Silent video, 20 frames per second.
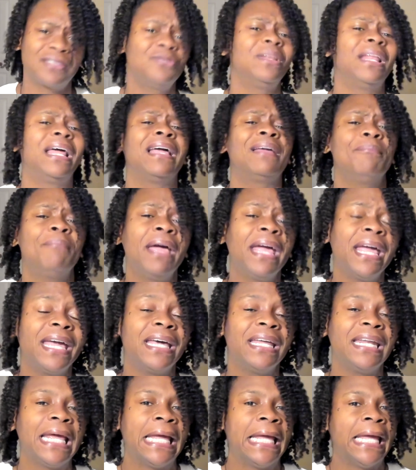You're like,
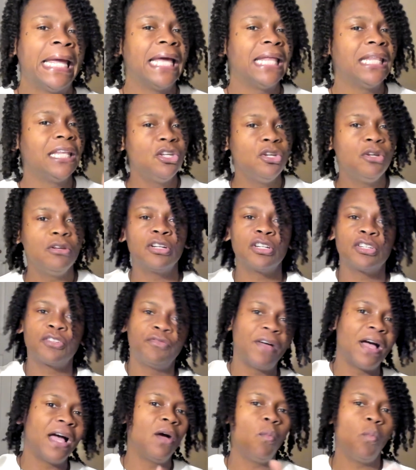man. And then you just
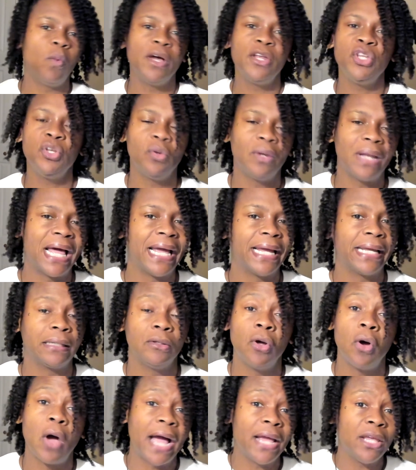find one you like.
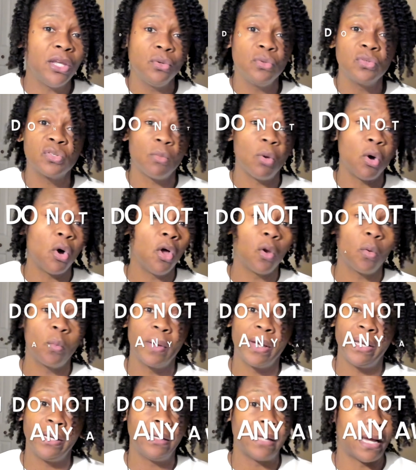No, I use them all the
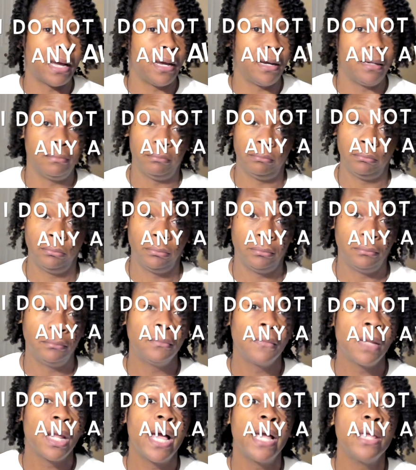way. I, mm,
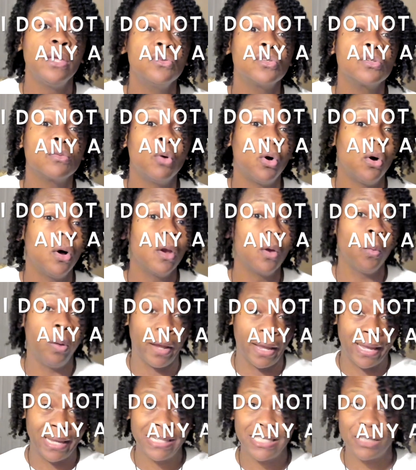I use them all the
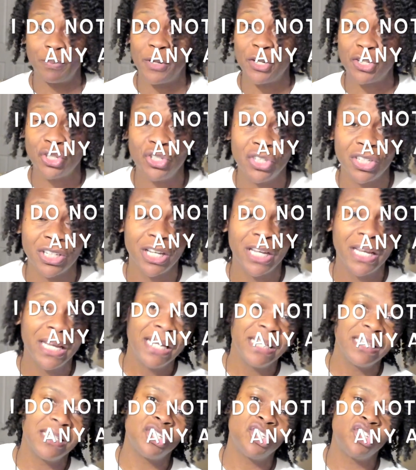way, especially the,
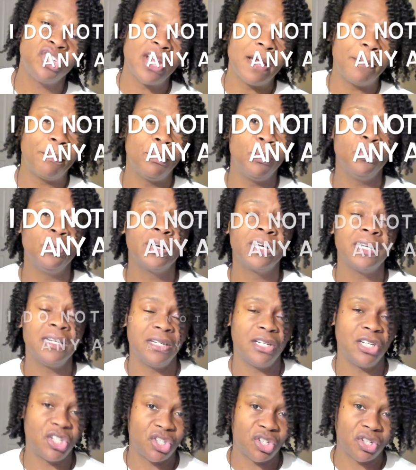the shampoo and
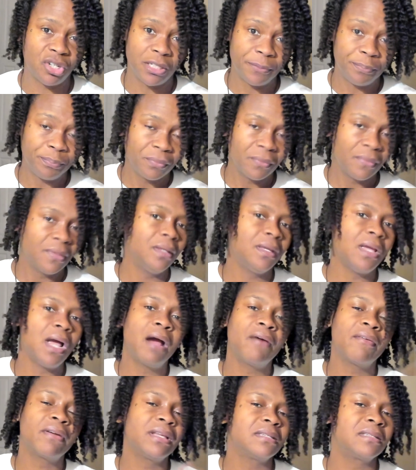conditioner. Y'all
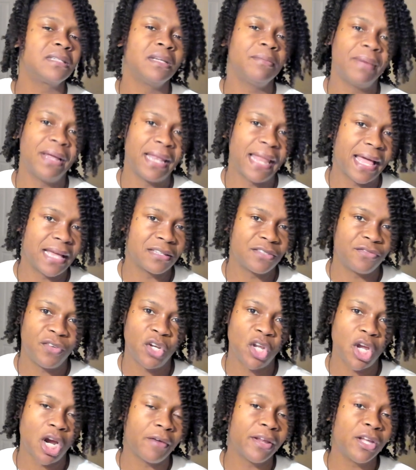already seen my last
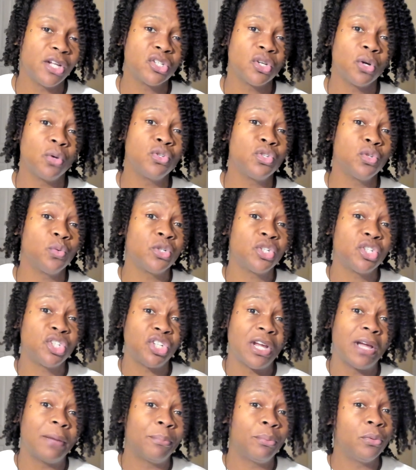video. I already told you what
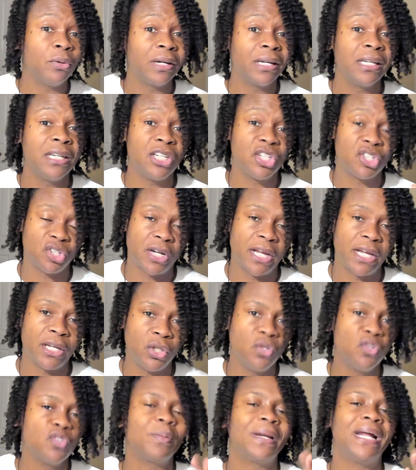shampoo and conditioner I
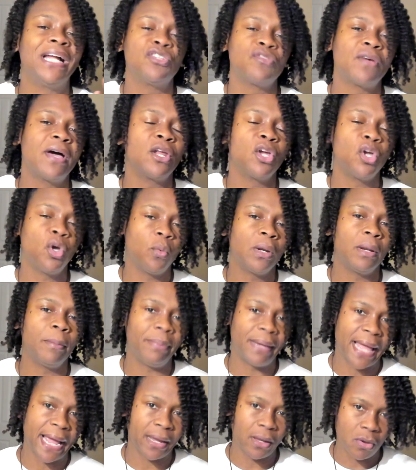use, but I try to go with a
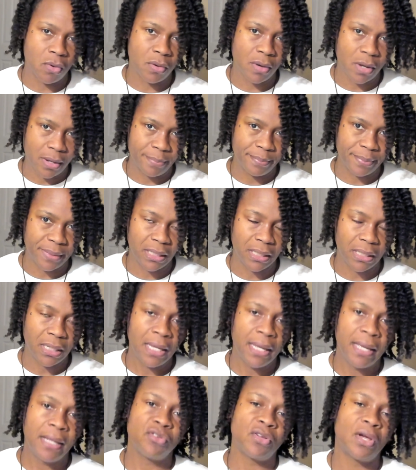black-owned company.
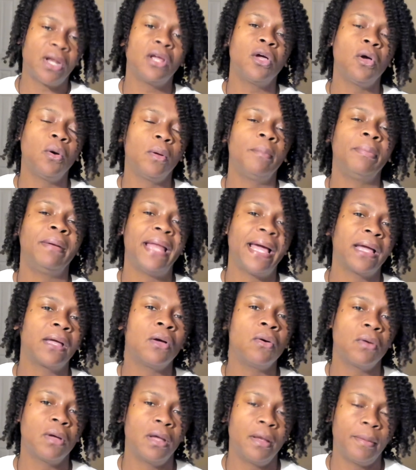Try to go with a
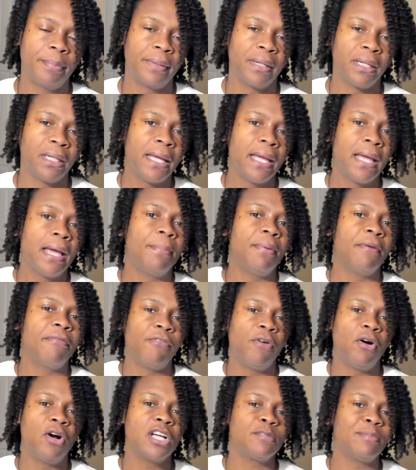black-owned company. But
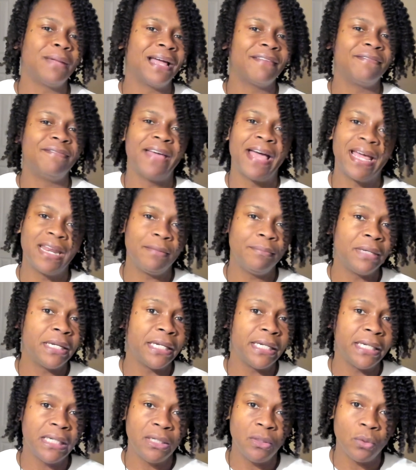far as like vitamin
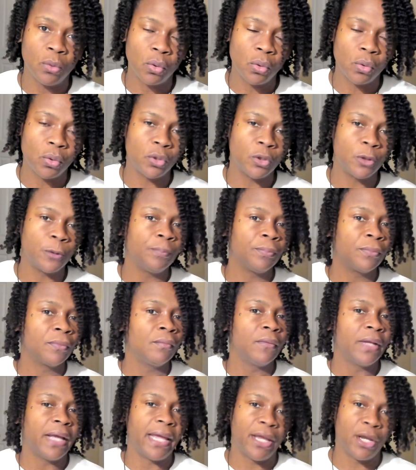E oil,
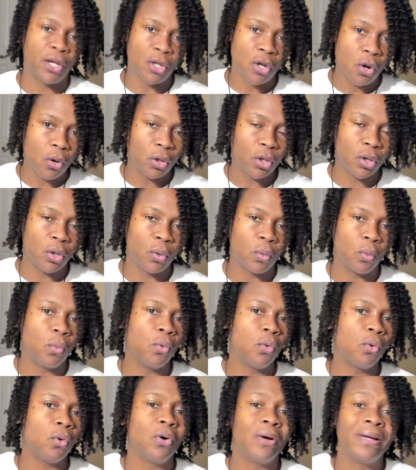and coconut
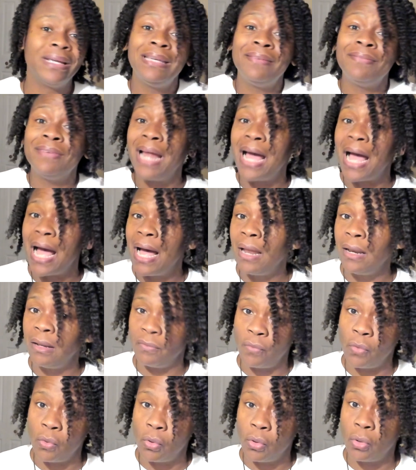oil or even
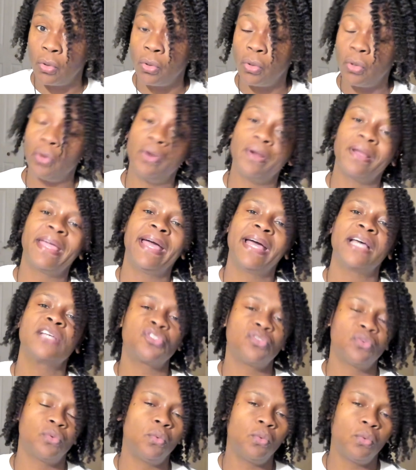olive oil or
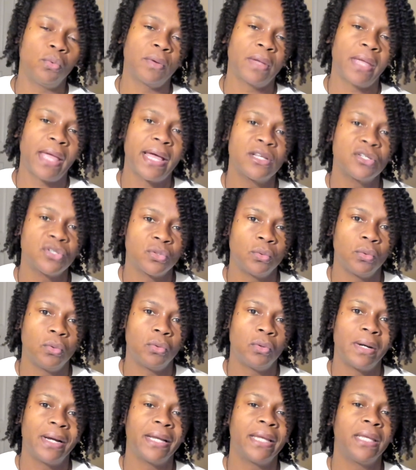castor oil, castor
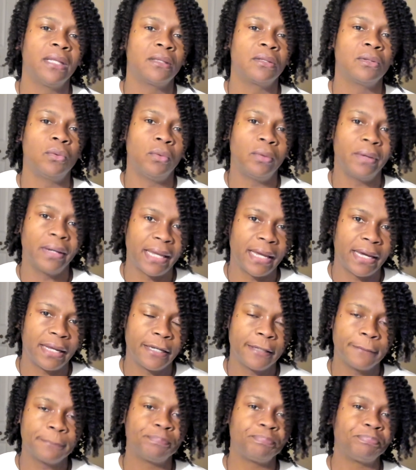oil. I get the
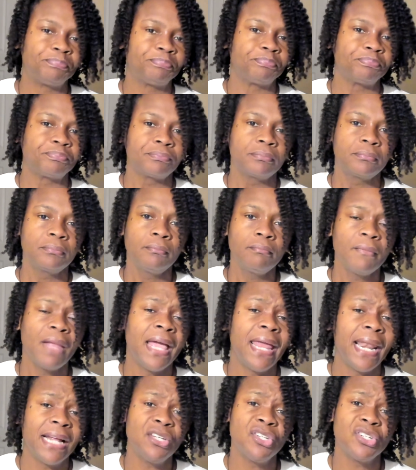organic
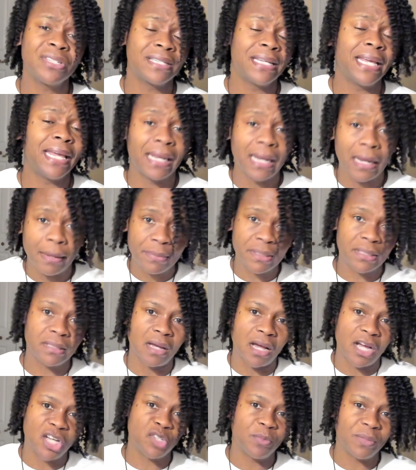and I just take it I
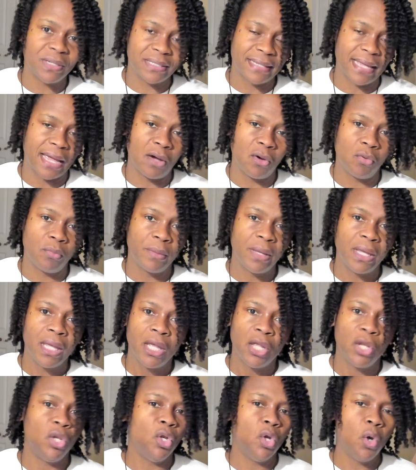massage my scalp.
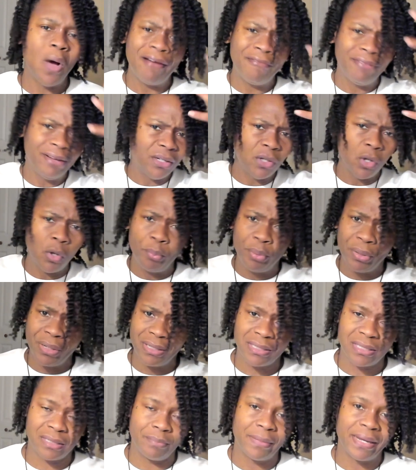No, I really don't put
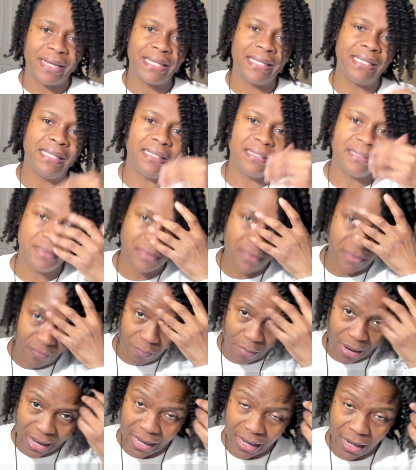it to my ends of
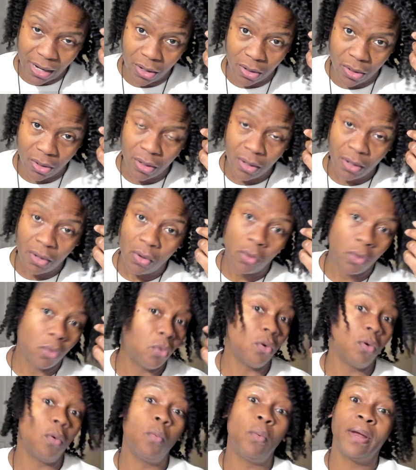my hair
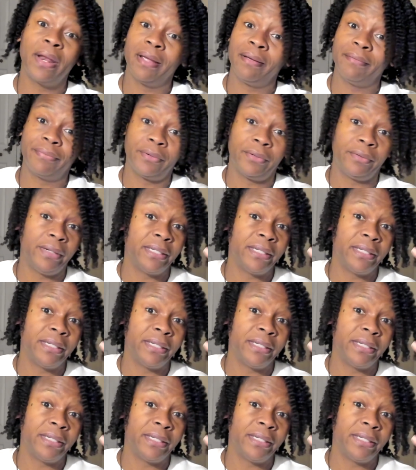or whatever.